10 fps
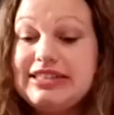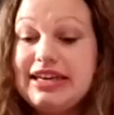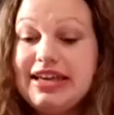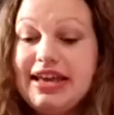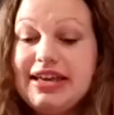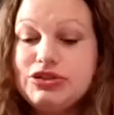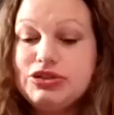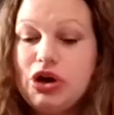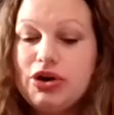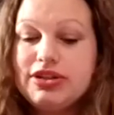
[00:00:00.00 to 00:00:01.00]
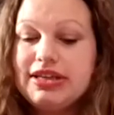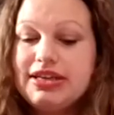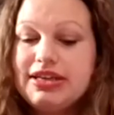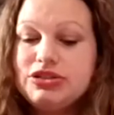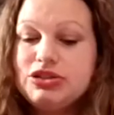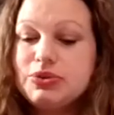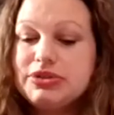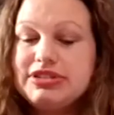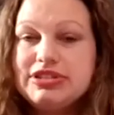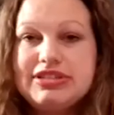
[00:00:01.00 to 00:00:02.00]
dedicated to all the kids who are
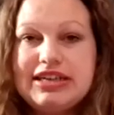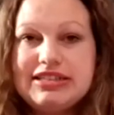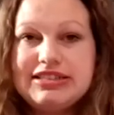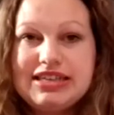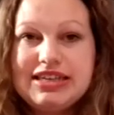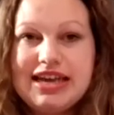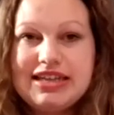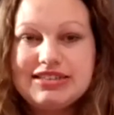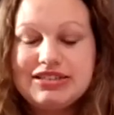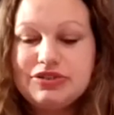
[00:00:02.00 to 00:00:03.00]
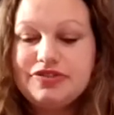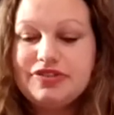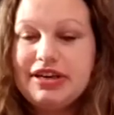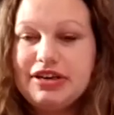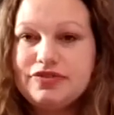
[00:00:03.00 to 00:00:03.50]
still dancing and still fighting